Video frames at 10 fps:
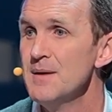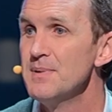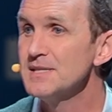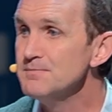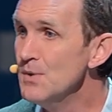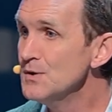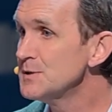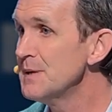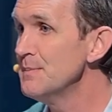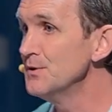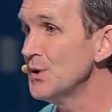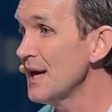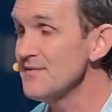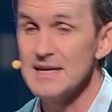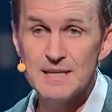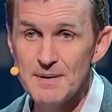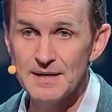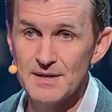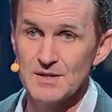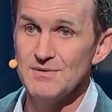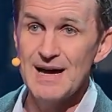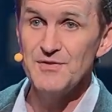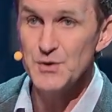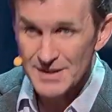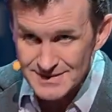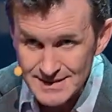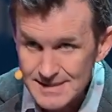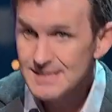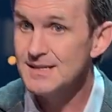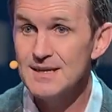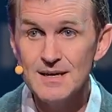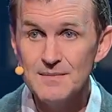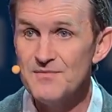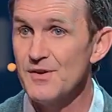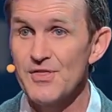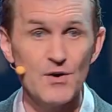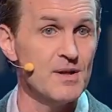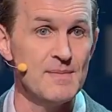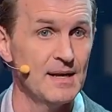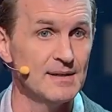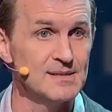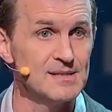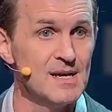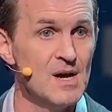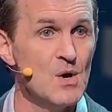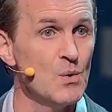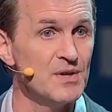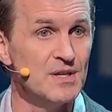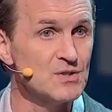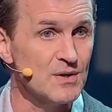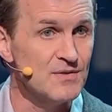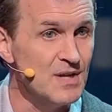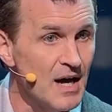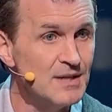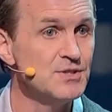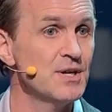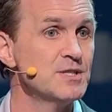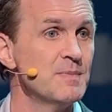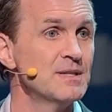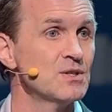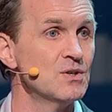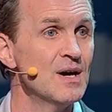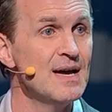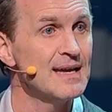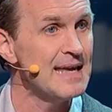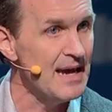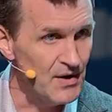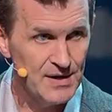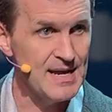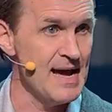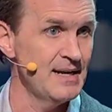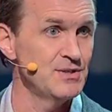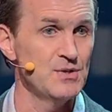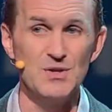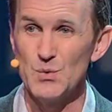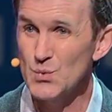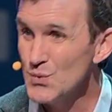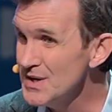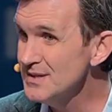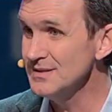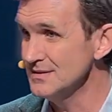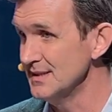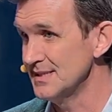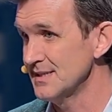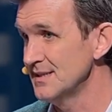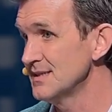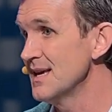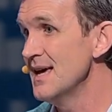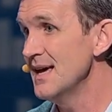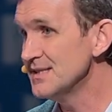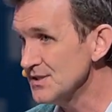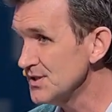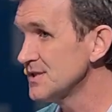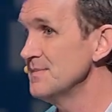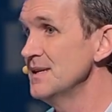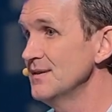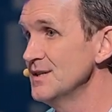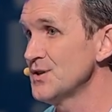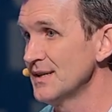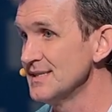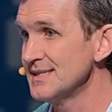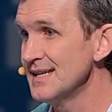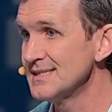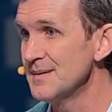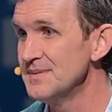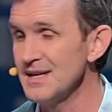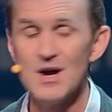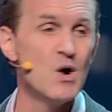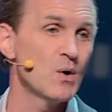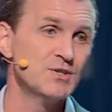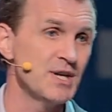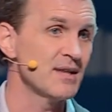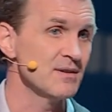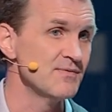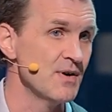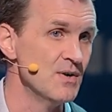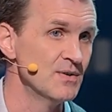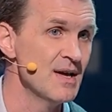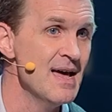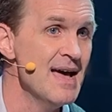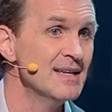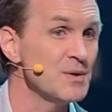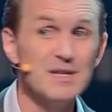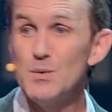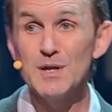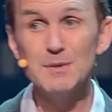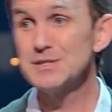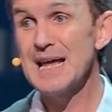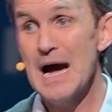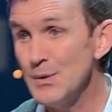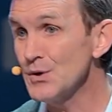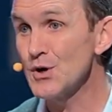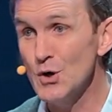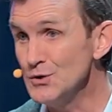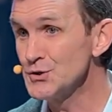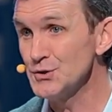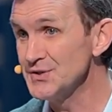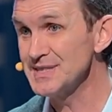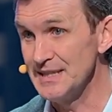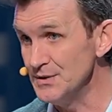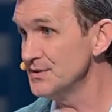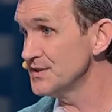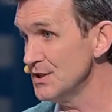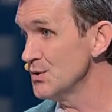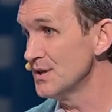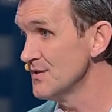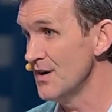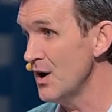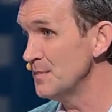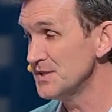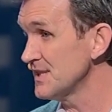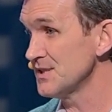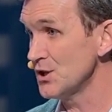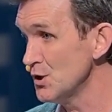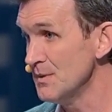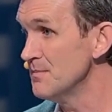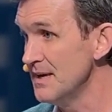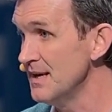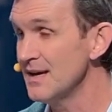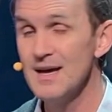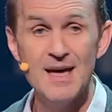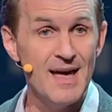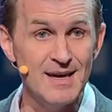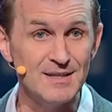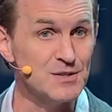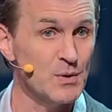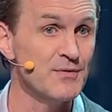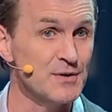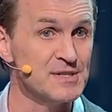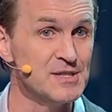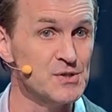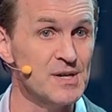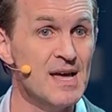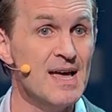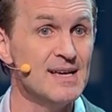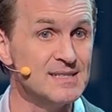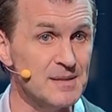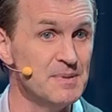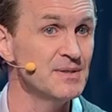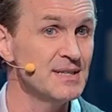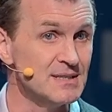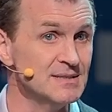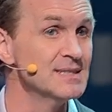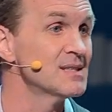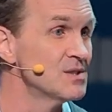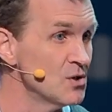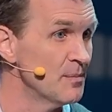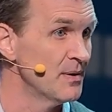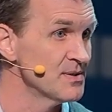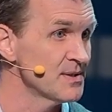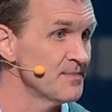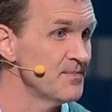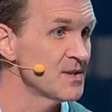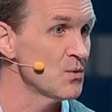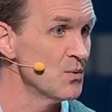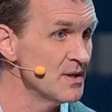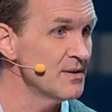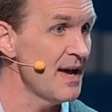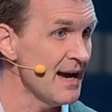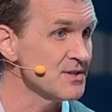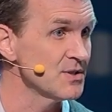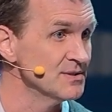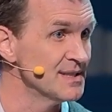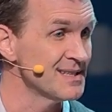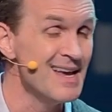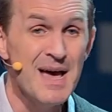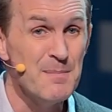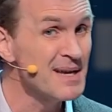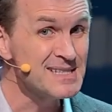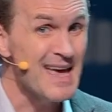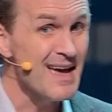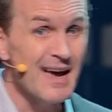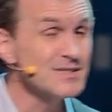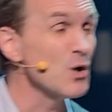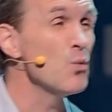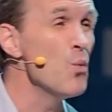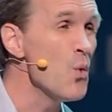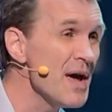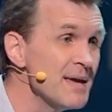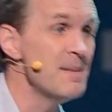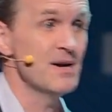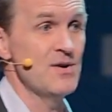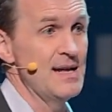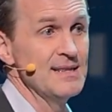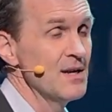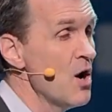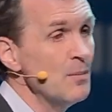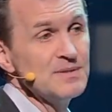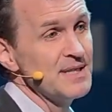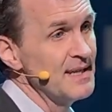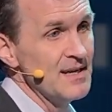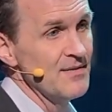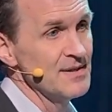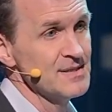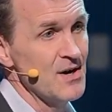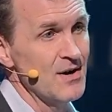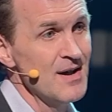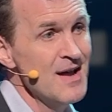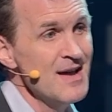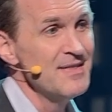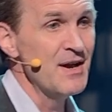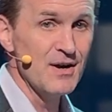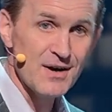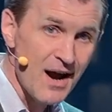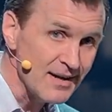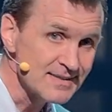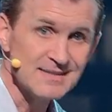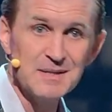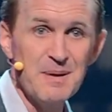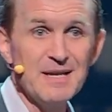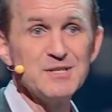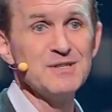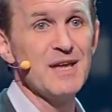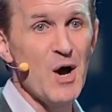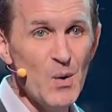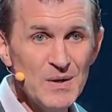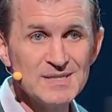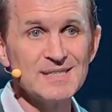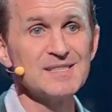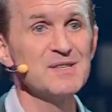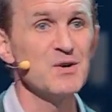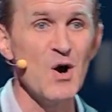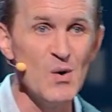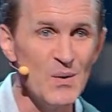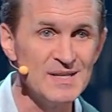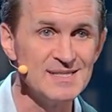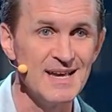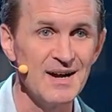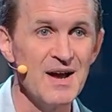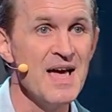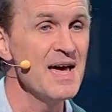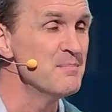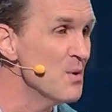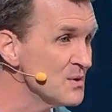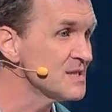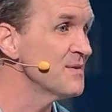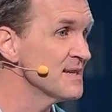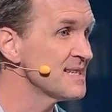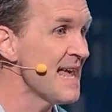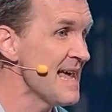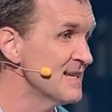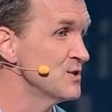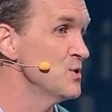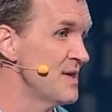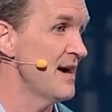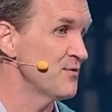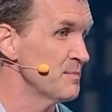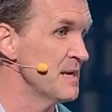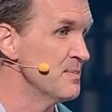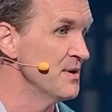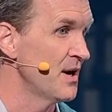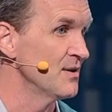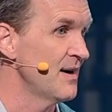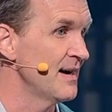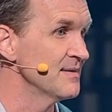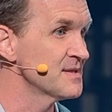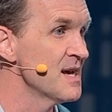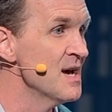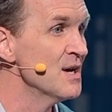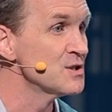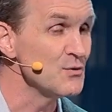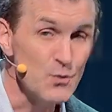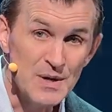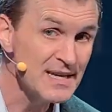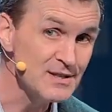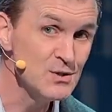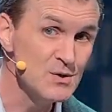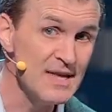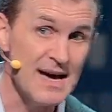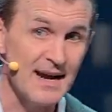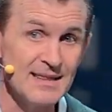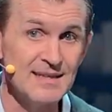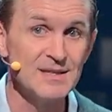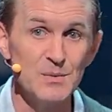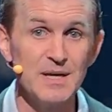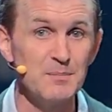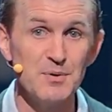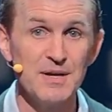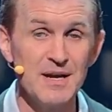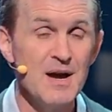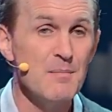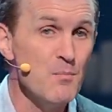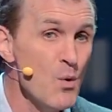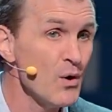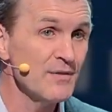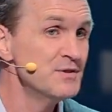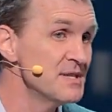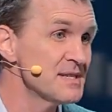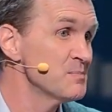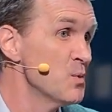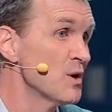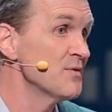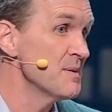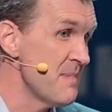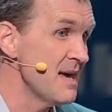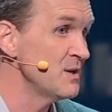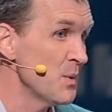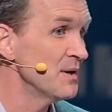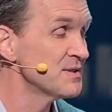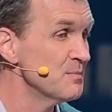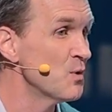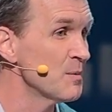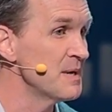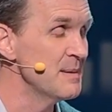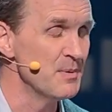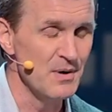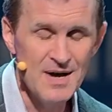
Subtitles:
Because most people don't have anybody in their life who can listen to them for 30 minutes with a sort of non-judgmental, caring attitude that really listens, isn't just immediately trying to say something or check their phone. So I think one of the most countercultural skills that you can develop just as a human being in the 21st century is the ability to listen to a person, to really actually listen, because AIs are way better at it than almost any of us are. They're constantly patient, they always listen, they're always there, and most of us can't do that for people in our lives. So if we can do that, I think that we can bring more of Jesus, more of Emmanuel to more people